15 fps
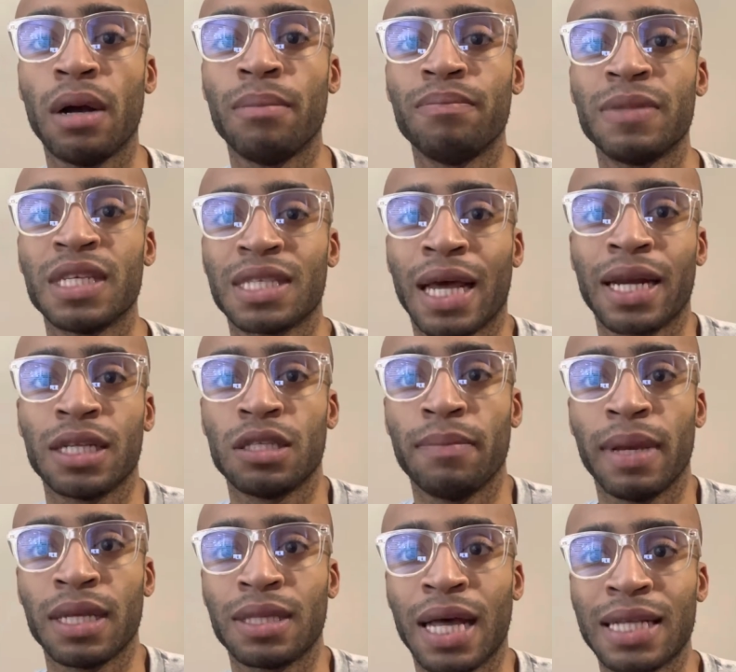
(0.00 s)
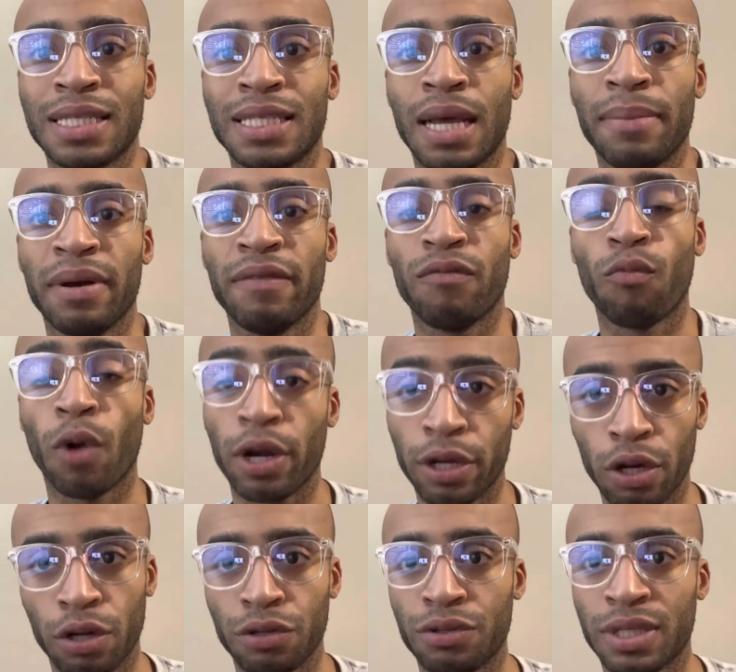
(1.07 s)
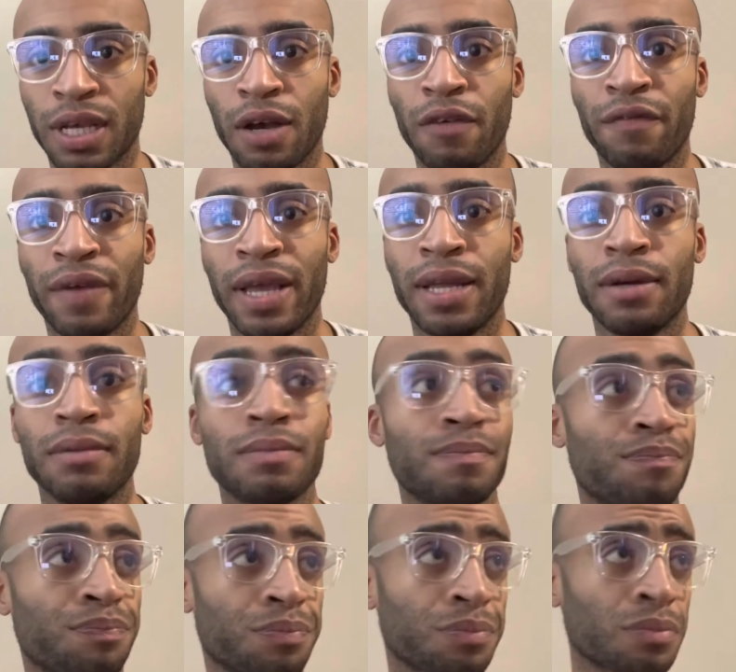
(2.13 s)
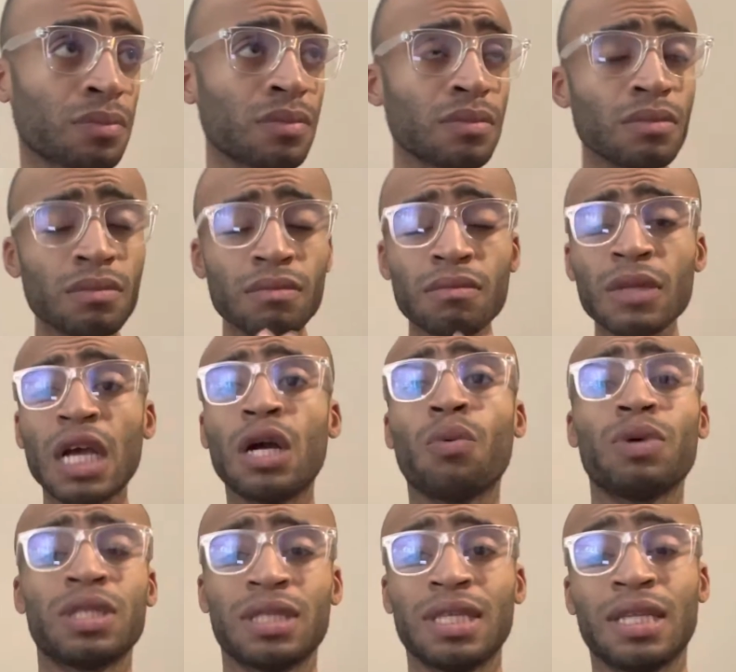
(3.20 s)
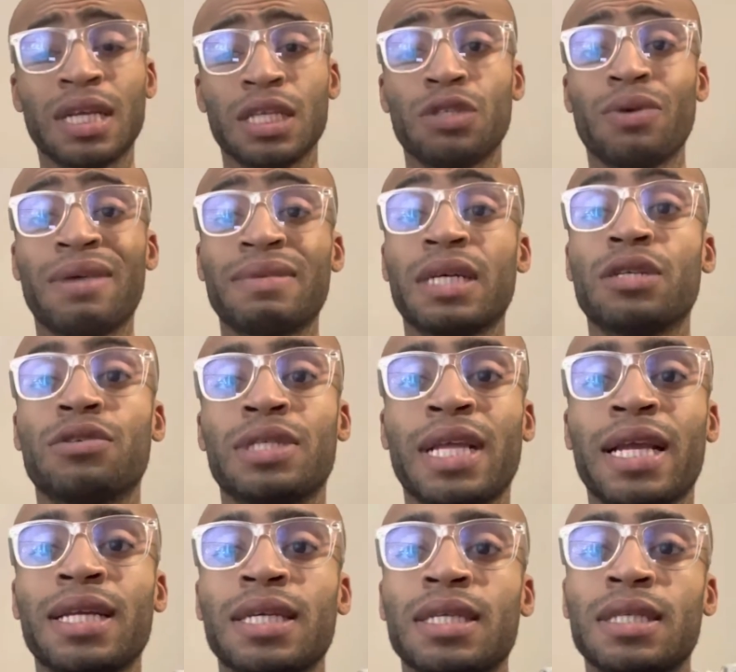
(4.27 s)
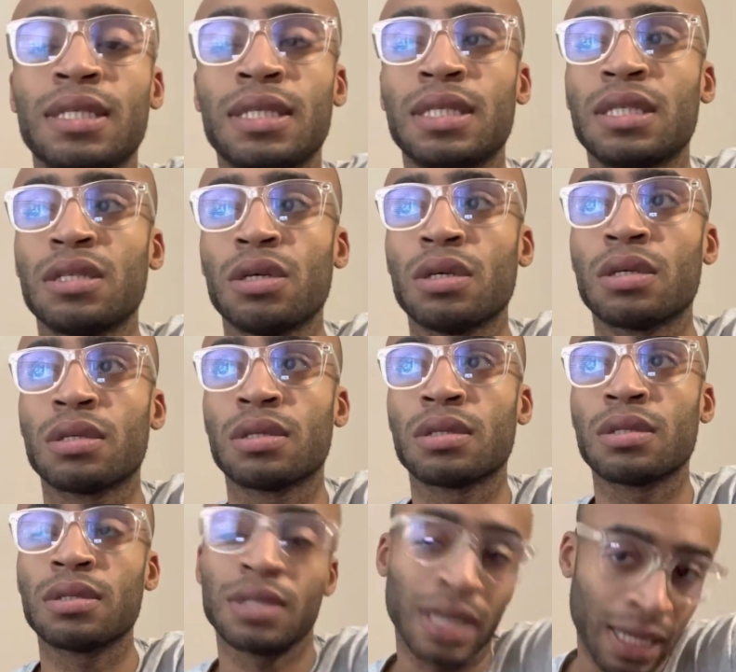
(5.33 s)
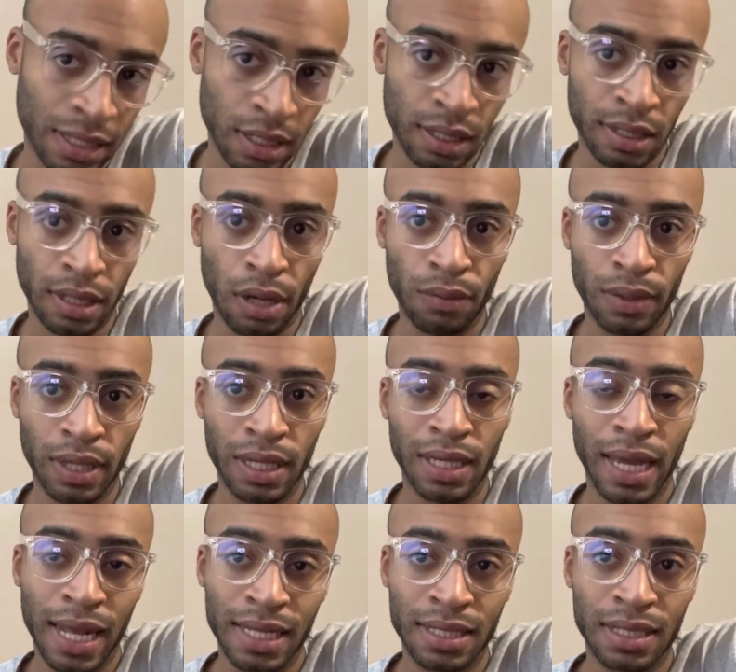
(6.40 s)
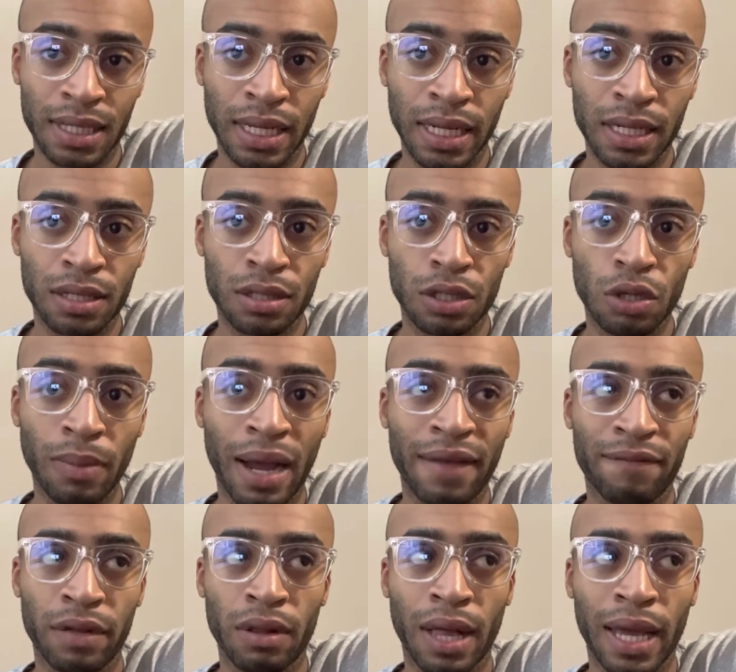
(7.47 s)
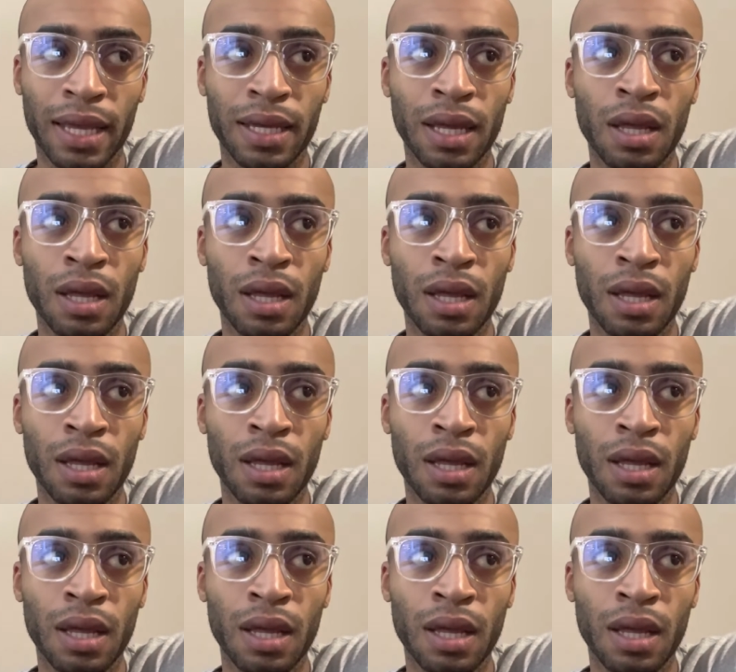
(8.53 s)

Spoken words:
deciding to make that step of working on yourself. And what the thing that you have to understand is, yes, it's lonely. Yes, you might feel like,